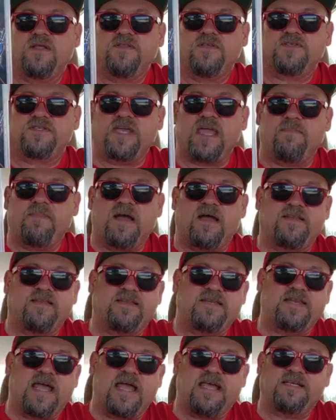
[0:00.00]
This came out
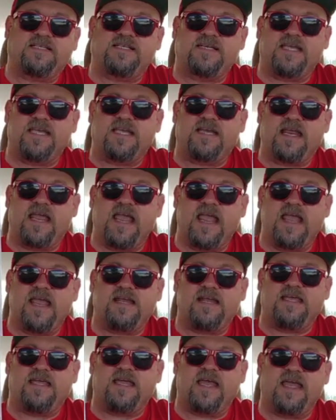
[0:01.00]
in
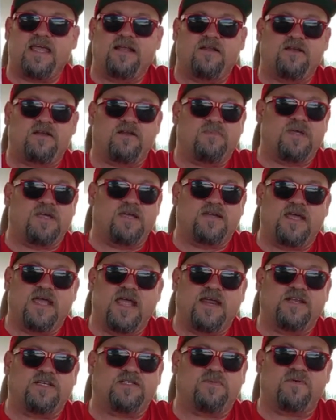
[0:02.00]
1988. Look at me in the
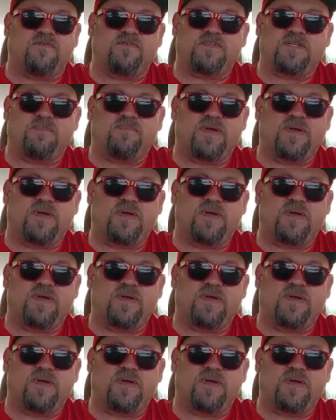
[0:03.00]
80s movies.